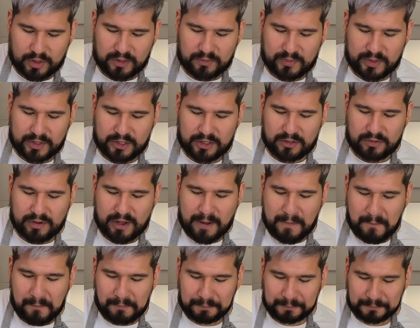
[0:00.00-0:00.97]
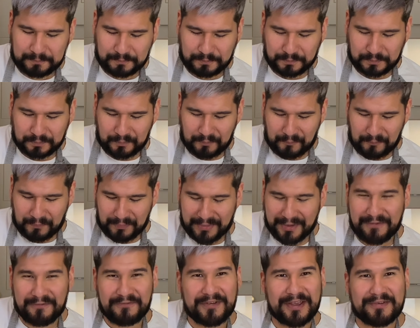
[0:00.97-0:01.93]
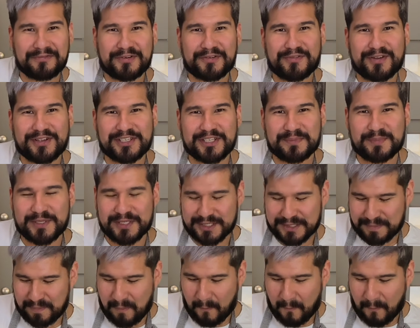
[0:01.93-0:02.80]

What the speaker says: of my new favorite recipes.